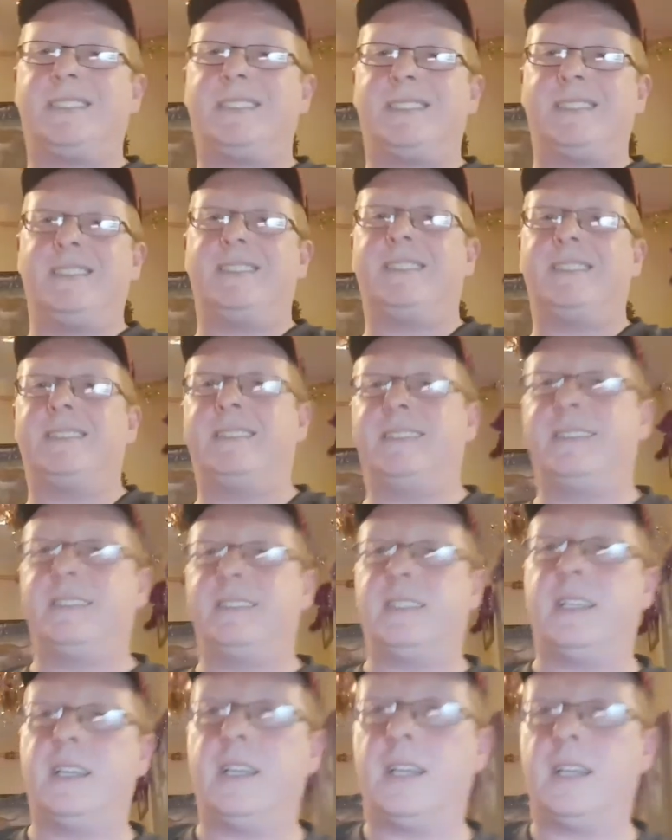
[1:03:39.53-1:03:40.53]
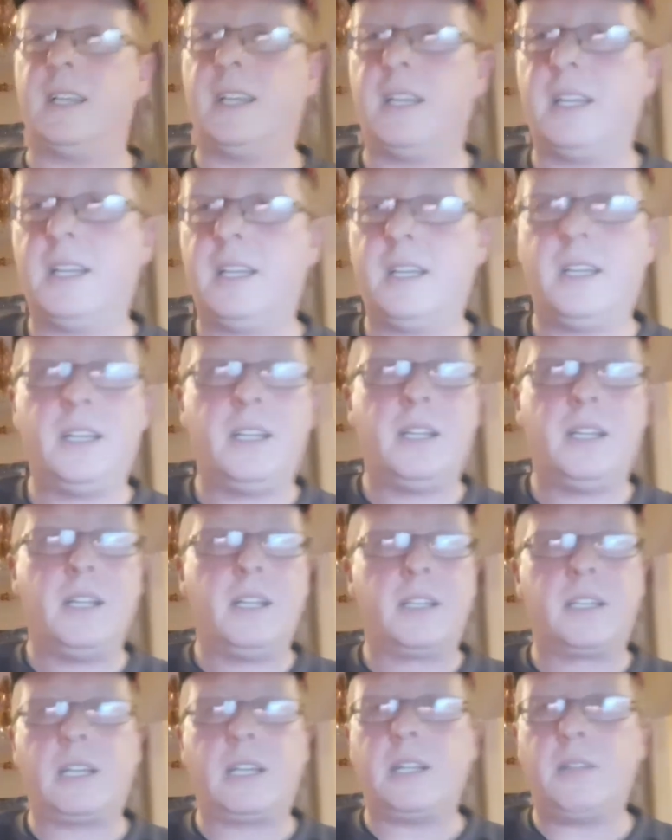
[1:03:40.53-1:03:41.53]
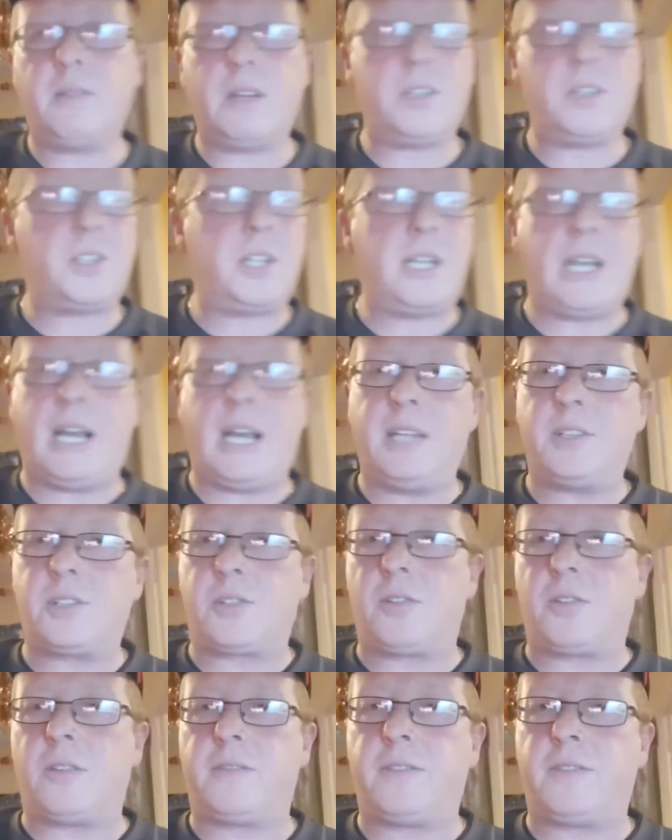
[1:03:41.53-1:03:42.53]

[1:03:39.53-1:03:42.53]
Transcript: Can you actually answer a